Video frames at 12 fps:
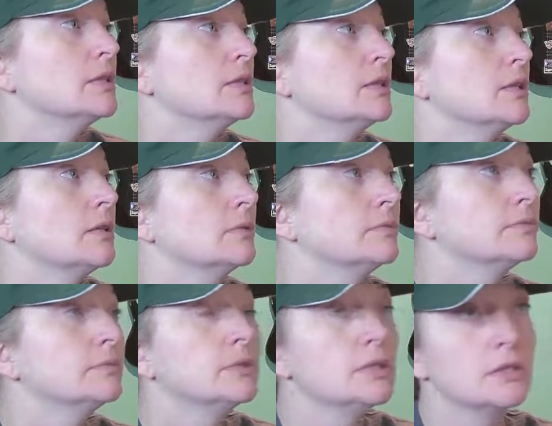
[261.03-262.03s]
out
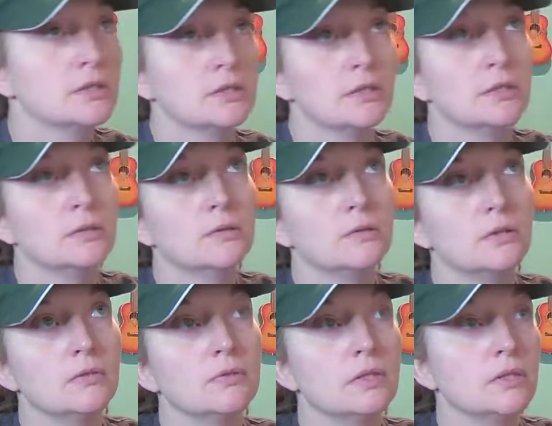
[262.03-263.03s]
just the
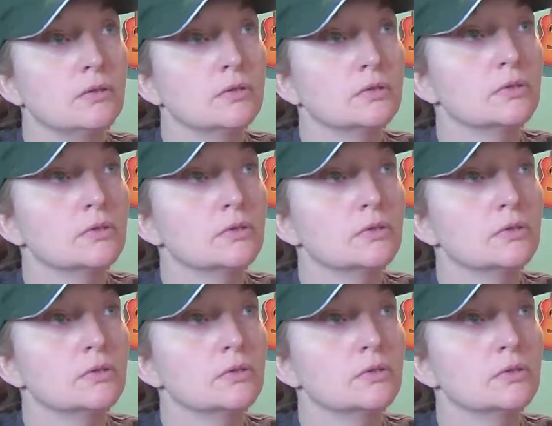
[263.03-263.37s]
video source